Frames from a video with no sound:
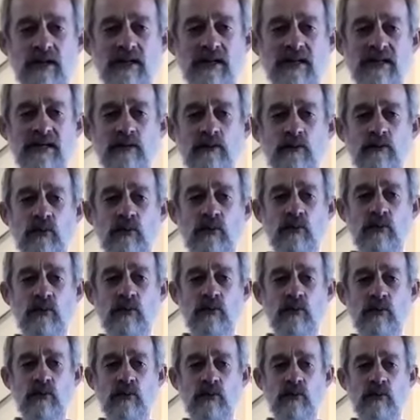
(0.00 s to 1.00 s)
And he wants
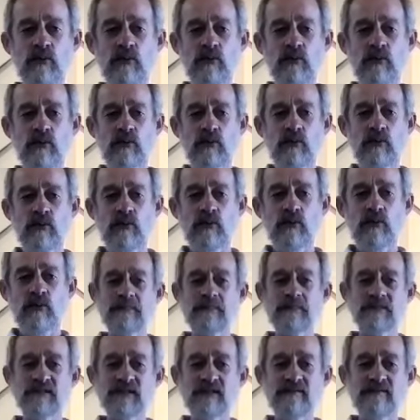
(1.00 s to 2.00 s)
something very
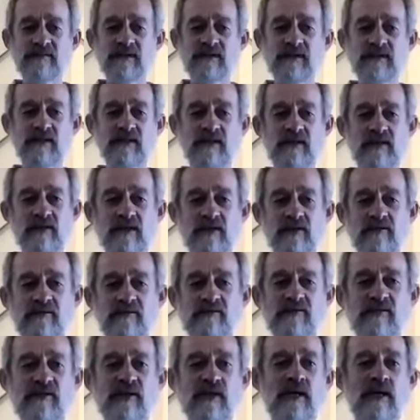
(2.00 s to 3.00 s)
specific
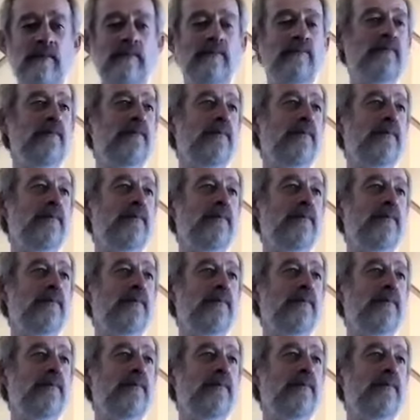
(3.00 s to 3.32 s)
from